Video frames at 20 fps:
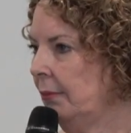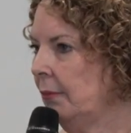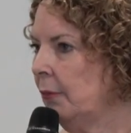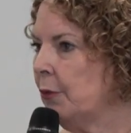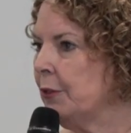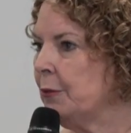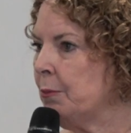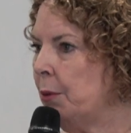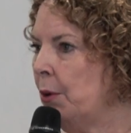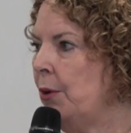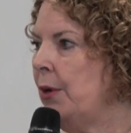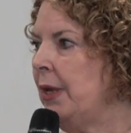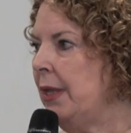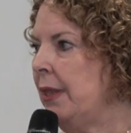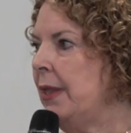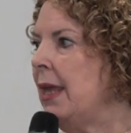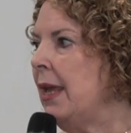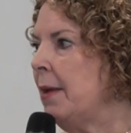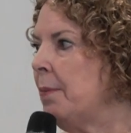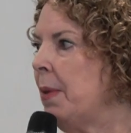was put
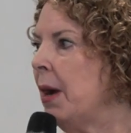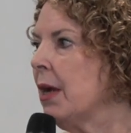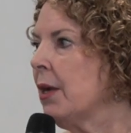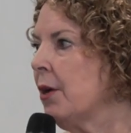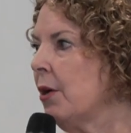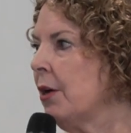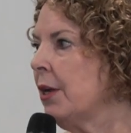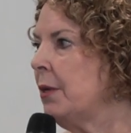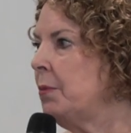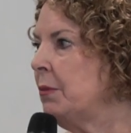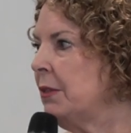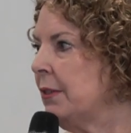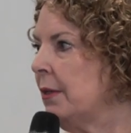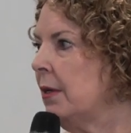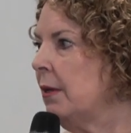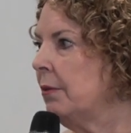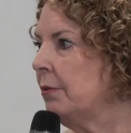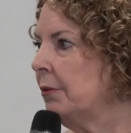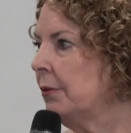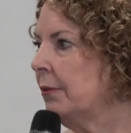in there by God
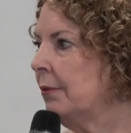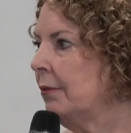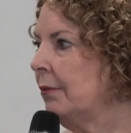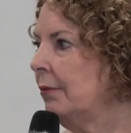himself.